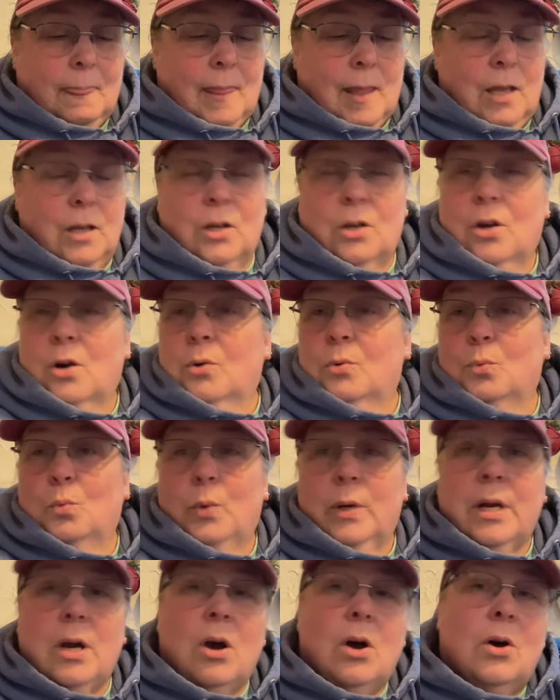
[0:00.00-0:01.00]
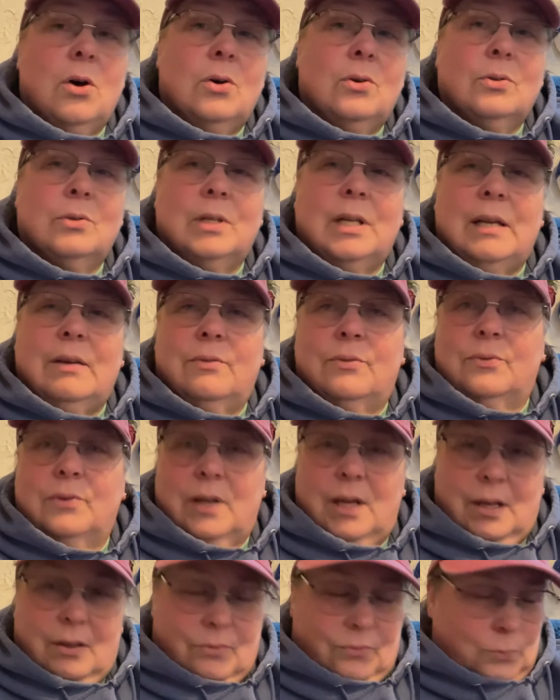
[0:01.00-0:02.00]
you know, we all, if
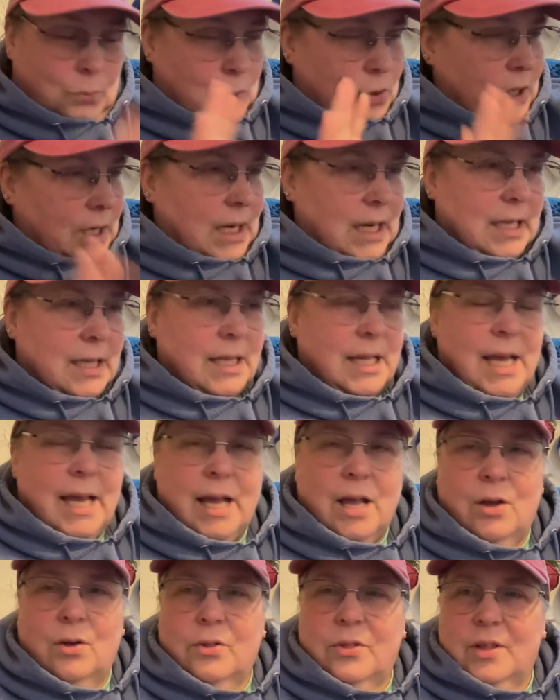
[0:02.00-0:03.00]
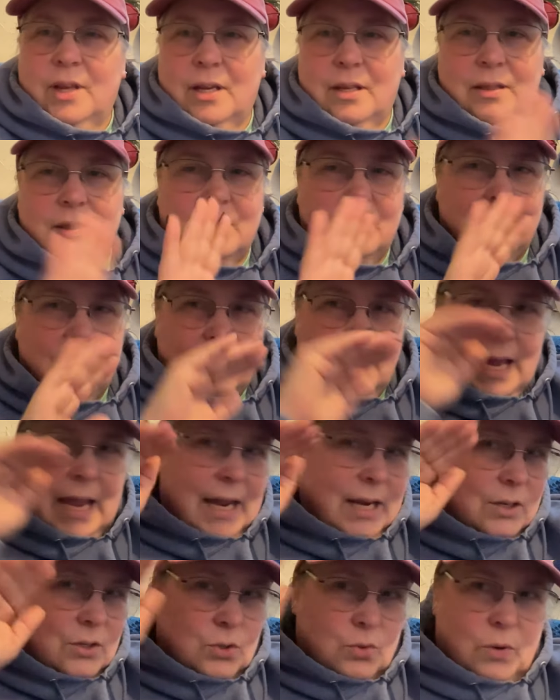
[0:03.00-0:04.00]
if we're in the health, in the
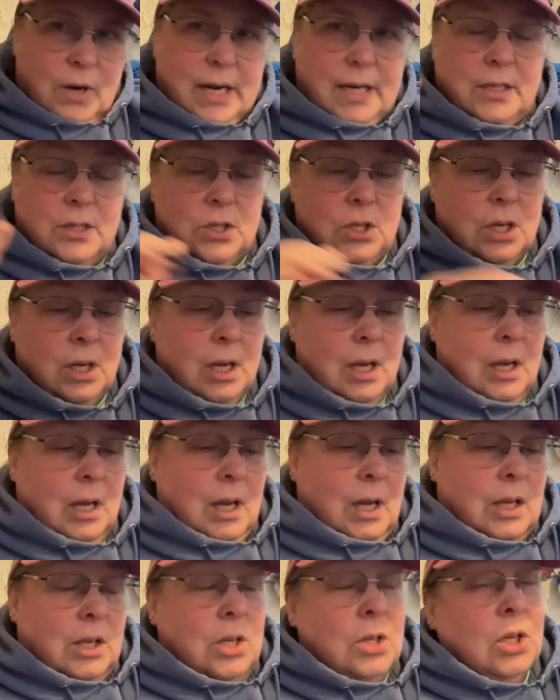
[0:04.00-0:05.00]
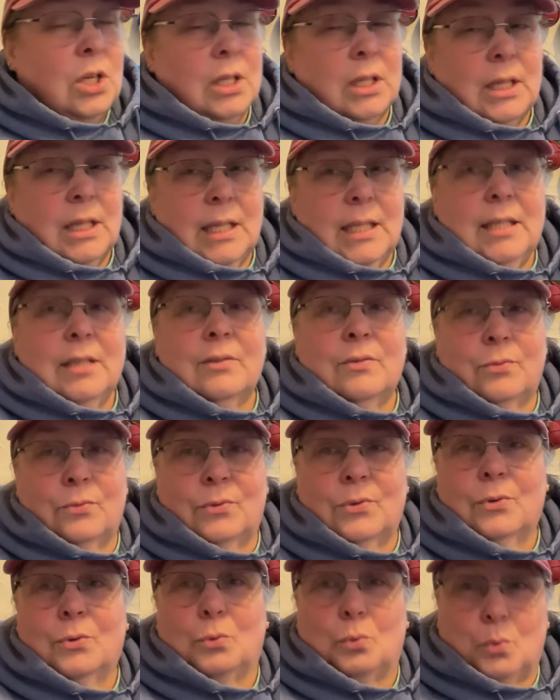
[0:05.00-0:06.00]
age range, you can
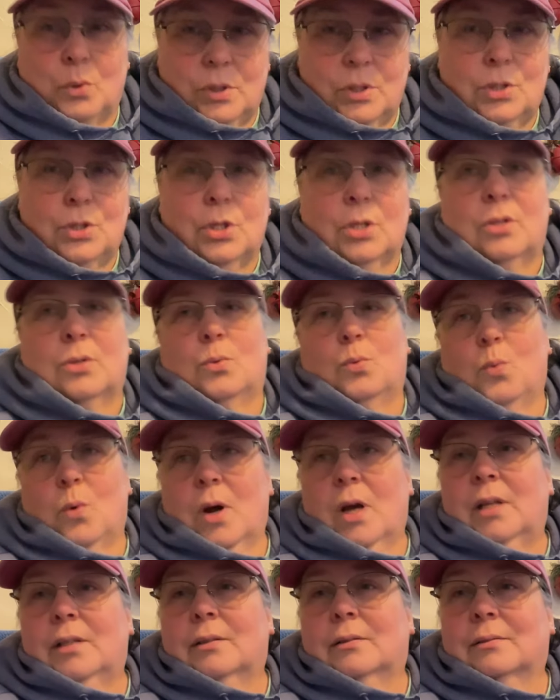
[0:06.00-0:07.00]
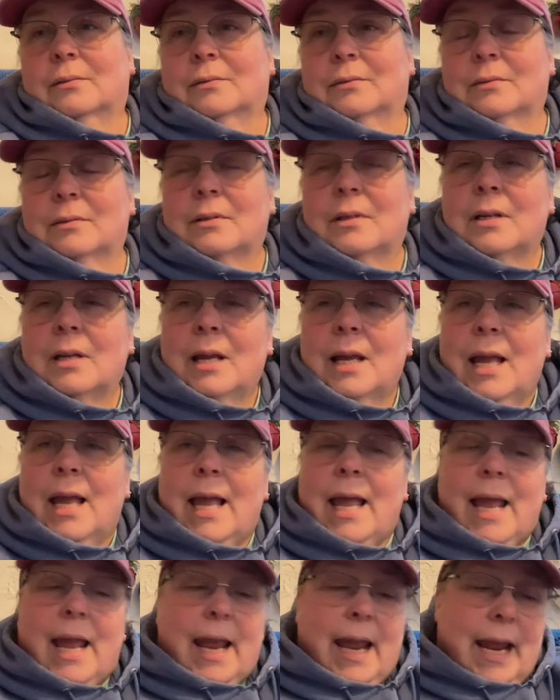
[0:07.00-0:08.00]
live with just one.
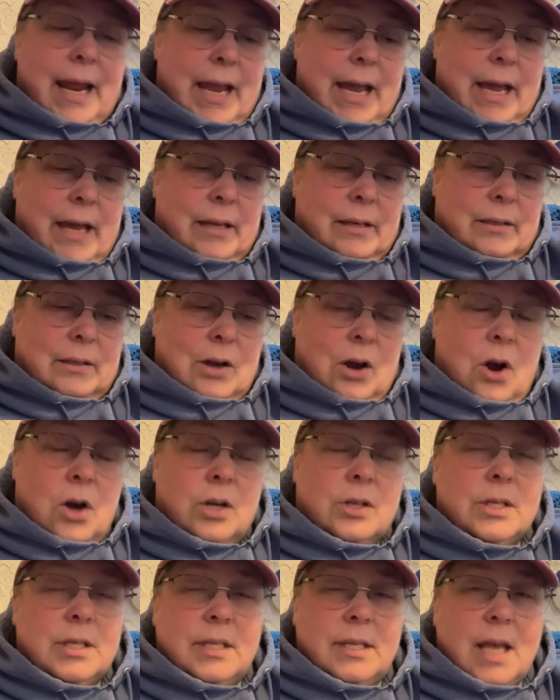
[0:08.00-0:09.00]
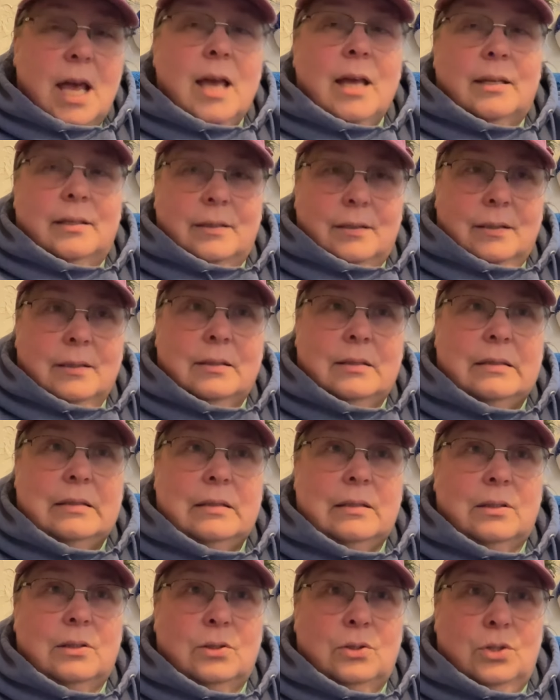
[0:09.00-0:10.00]
And our son
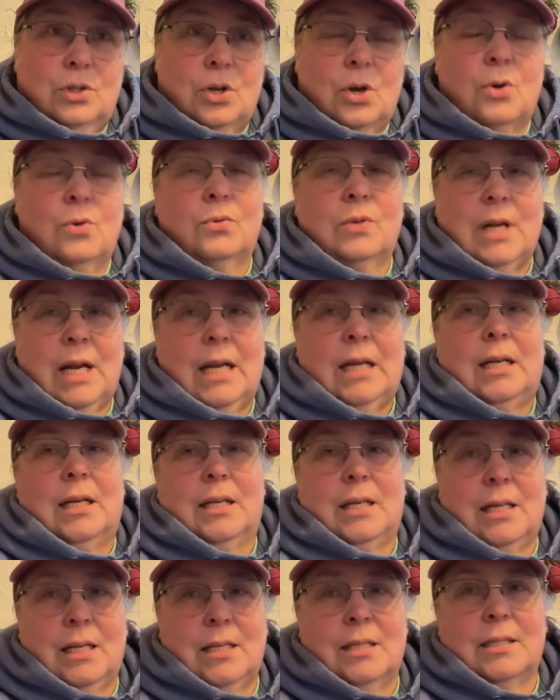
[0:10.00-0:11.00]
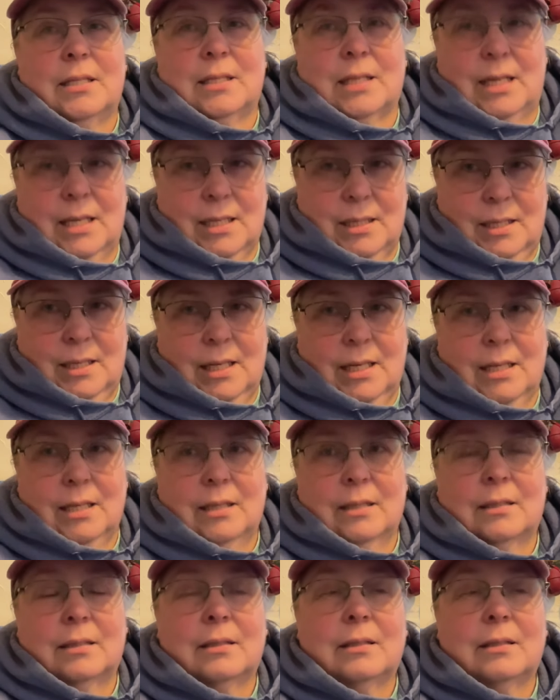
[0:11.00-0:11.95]
donated his kidney.